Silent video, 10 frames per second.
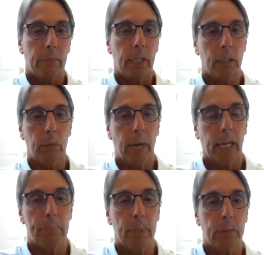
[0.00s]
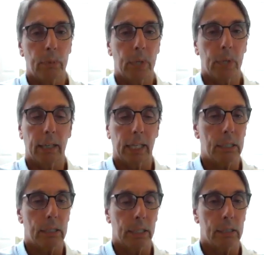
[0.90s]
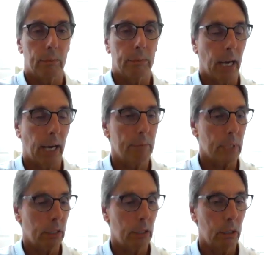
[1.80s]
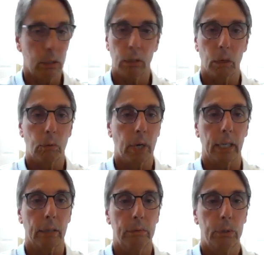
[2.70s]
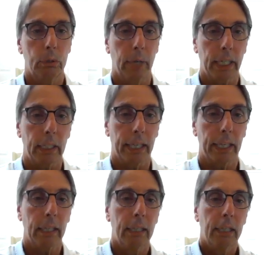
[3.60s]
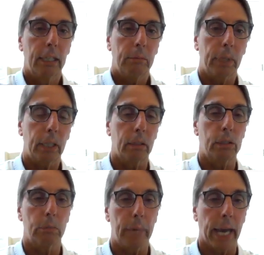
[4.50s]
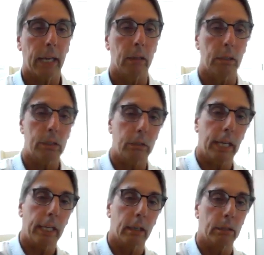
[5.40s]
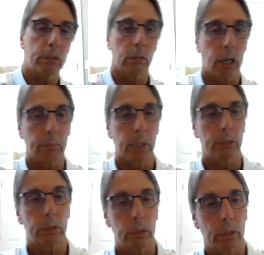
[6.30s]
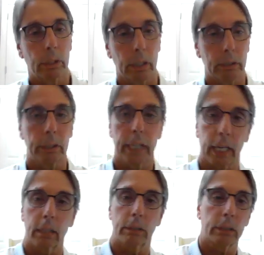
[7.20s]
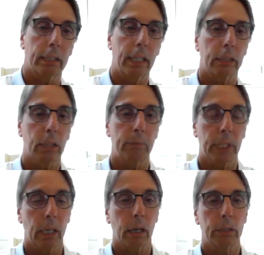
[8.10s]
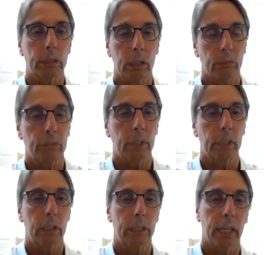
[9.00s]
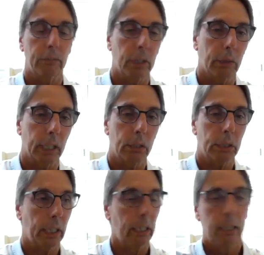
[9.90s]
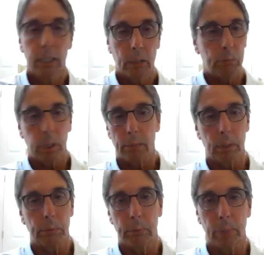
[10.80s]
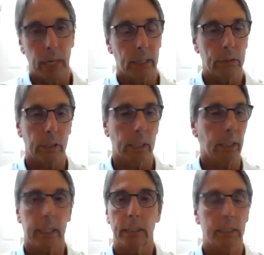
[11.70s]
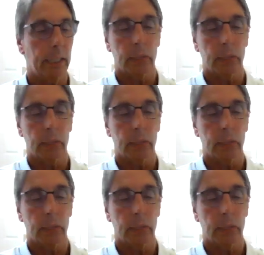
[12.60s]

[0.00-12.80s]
you wake up in the morning, like I said, sometimes, and you don't want to do anything because your back hurts, your leg hurts, your arm hurts, your shoulder hurts, your neck hurts. So, something hurts, you don't feel good, you have no energy, blah, blah, blah, blah. So, like I said,